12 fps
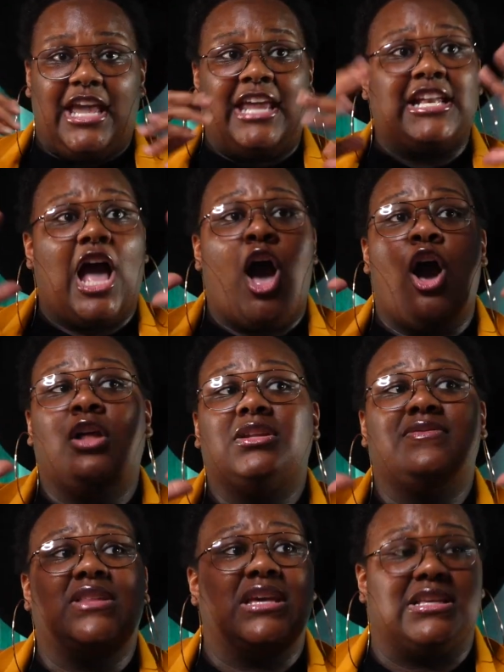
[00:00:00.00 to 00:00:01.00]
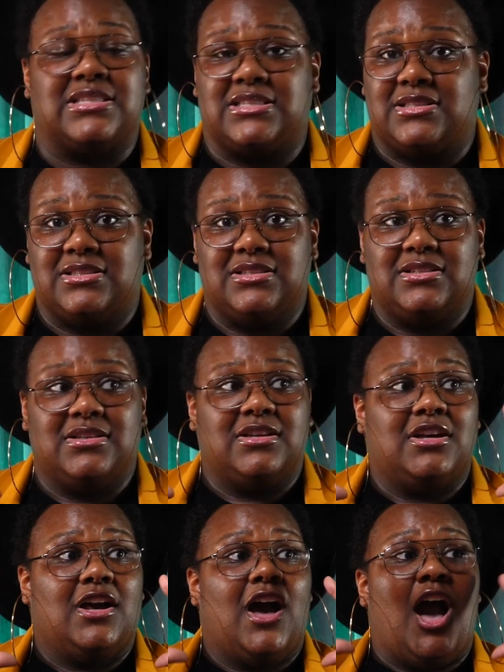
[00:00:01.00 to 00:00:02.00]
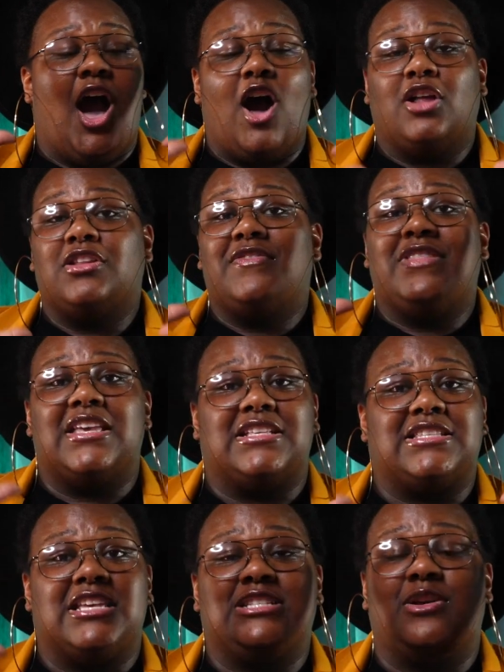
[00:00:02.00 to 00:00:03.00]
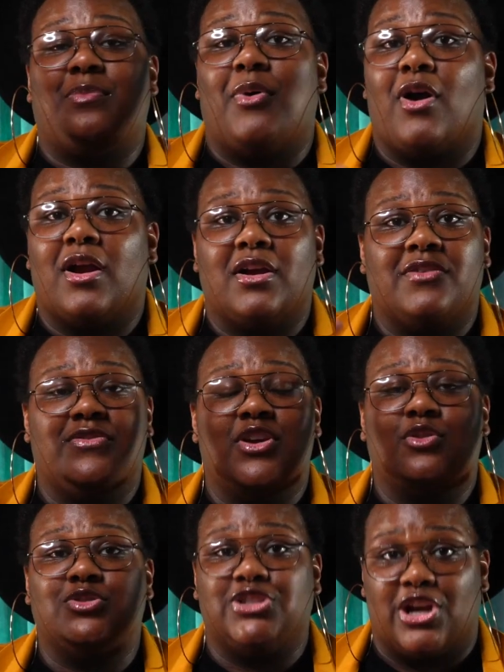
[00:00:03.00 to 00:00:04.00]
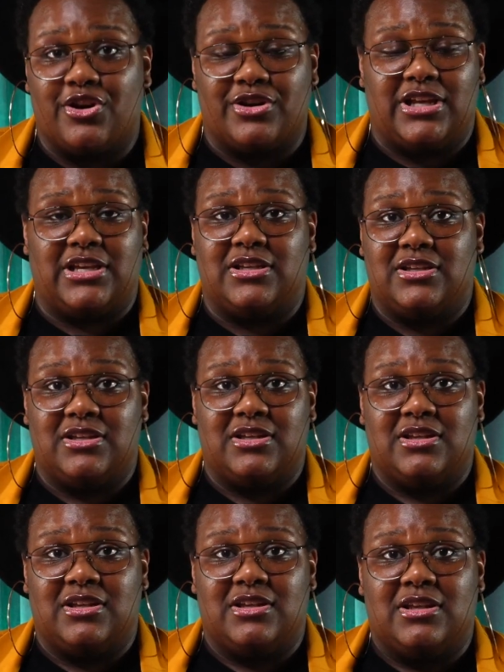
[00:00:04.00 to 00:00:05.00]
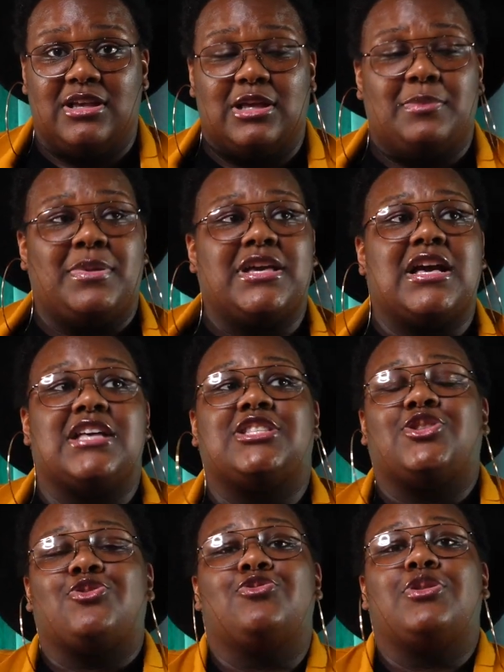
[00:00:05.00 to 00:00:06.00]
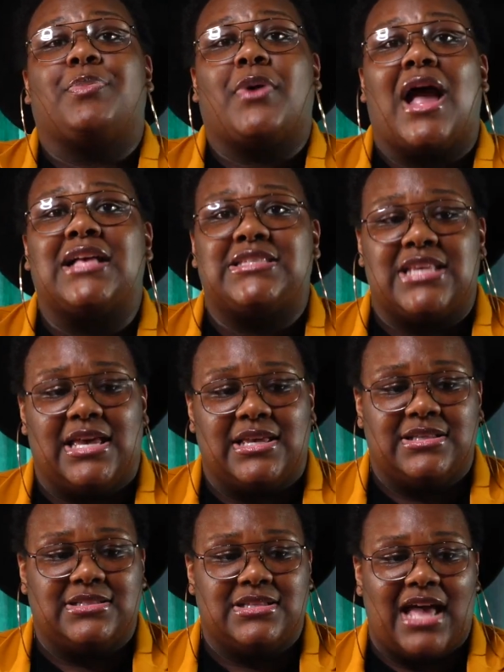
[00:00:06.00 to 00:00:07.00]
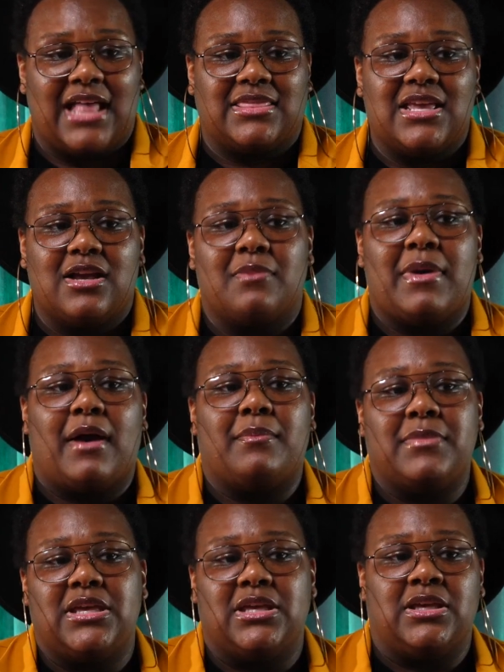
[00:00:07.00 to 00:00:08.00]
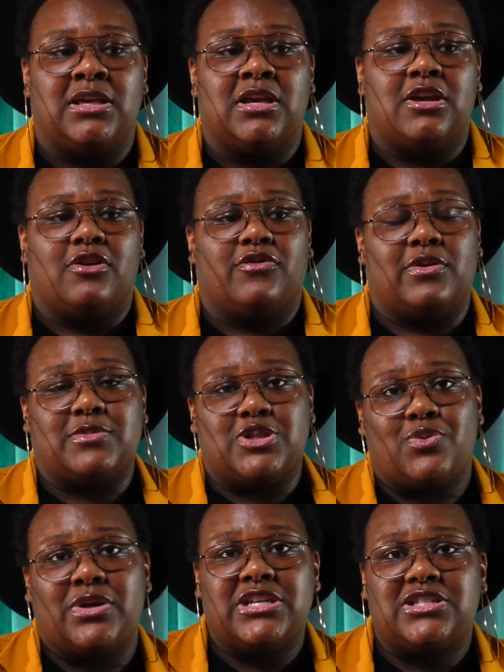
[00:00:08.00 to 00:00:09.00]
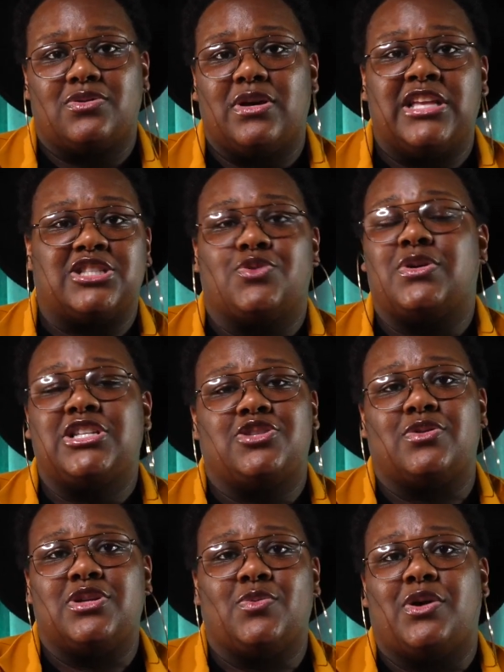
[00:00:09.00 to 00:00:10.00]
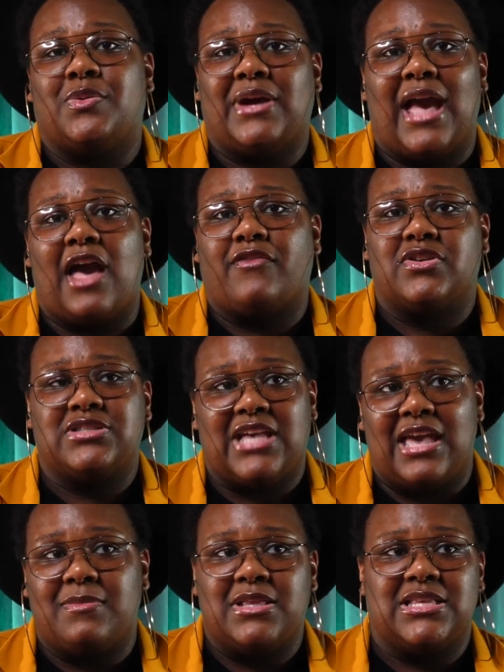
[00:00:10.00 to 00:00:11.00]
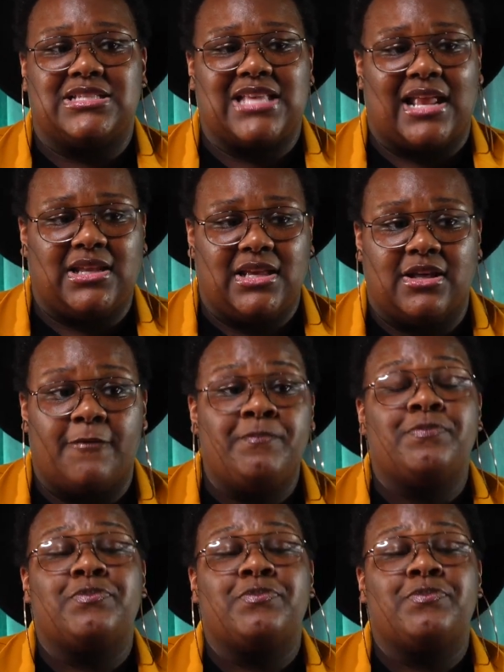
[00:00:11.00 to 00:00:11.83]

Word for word: And all of this, all of this is a part of your journey, because through the process, I think about me from twenty in twenty twenty-one, when God first gave me this idea.